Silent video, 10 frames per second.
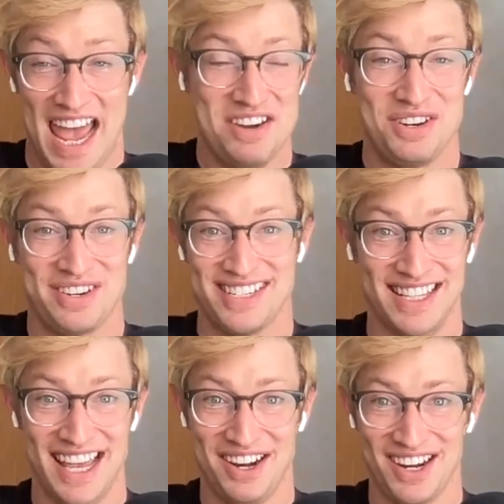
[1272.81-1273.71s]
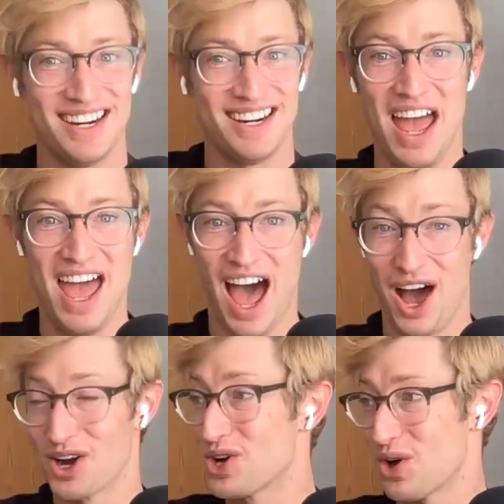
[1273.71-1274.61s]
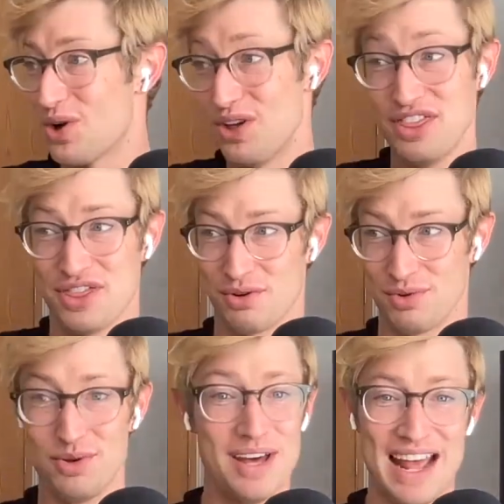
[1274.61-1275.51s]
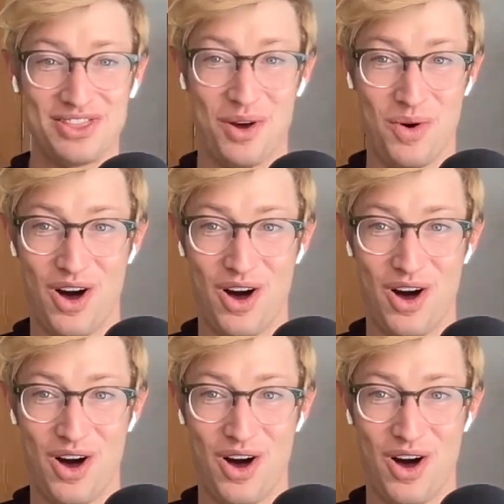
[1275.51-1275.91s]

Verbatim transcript: 10 years later. A girl threw it at the